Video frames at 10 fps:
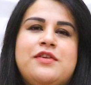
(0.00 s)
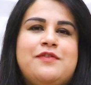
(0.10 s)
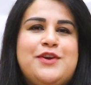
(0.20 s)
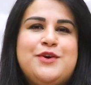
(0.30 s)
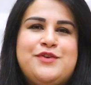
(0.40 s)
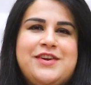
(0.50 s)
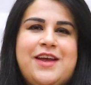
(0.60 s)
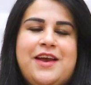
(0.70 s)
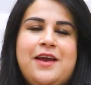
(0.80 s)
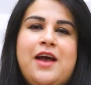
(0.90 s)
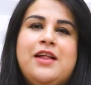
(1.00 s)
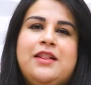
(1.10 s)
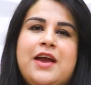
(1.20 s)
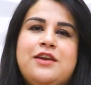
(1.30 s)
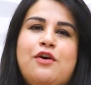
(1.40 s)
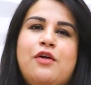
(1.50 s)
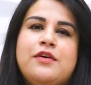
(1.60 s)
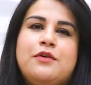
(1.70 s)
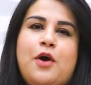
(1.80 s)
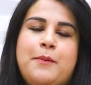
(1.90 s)
this video today, liked
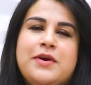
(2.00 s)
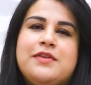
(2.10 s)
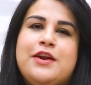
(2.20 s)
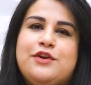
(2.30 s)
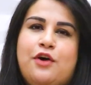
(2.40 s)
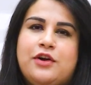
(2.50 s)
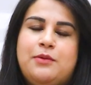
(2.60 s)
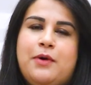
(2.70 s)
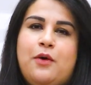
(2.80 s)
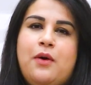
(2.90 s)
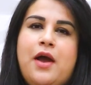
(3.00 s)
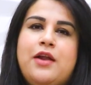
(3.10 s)
all the topics that I talked about,